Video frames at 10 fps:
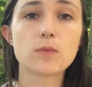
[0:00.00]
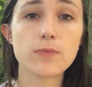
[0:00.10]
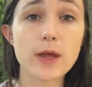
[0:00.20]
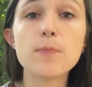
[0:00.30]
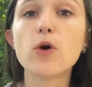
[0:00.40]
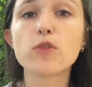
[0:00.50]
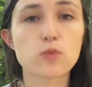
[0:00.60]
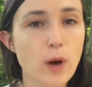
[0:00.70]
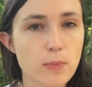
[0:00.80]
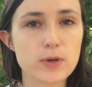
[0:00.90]
They both
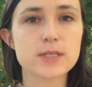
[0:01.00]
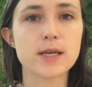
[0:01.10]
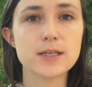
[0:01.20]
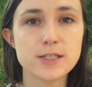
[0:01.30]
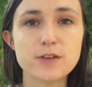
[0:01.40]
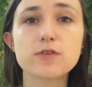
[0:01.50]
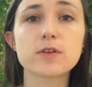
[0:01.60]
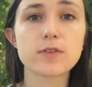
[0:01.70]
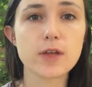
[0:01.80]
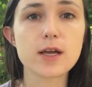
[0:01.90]
represent
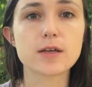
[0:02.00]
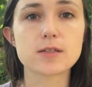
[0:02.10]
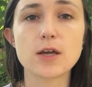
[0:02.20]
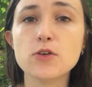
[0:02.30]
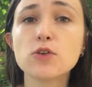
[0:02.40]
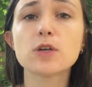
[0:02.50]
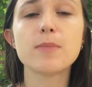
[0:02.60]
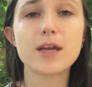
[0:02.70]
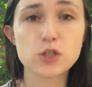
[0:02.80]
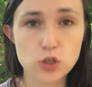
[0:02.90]
different things, and you can
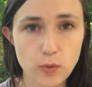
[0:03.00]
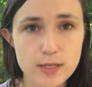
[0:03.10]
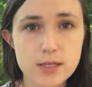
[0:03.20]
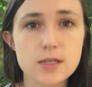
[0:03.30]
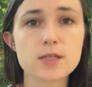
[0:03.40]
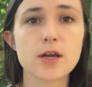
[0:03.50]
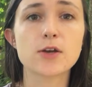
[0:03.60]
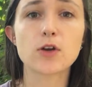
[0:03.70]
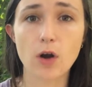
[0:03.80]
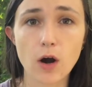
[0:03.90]
make choices in
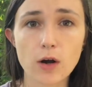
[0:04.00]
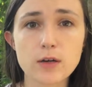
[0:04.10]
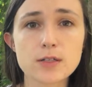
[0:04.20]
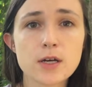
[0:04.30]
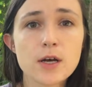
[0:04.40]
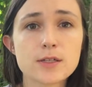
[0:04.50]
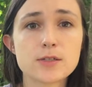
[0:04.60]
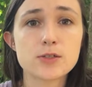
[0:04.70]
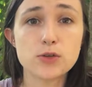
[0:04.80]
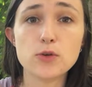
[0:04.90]
your art
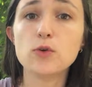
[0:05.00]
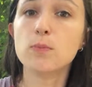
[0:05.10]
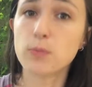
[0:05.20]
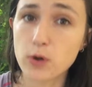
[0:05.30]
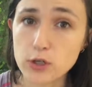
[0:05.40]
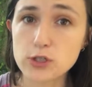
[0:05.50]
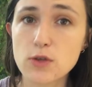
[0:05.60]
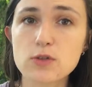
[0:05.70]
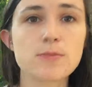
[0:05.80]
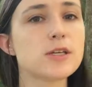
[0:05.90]
to push
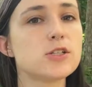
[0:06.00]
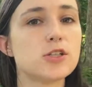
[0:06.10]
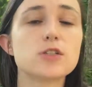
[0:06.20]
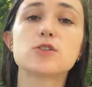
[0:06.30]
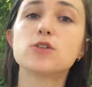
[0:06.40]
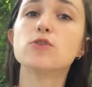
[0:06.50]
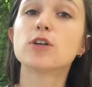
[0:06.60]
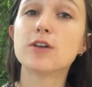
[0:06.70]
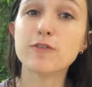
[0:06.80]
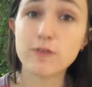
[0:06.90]
those messages, to
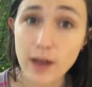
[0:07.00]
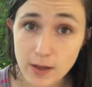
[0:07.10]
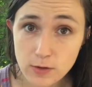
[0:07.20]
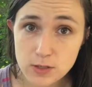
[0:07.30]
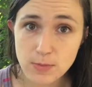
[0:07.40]
convey those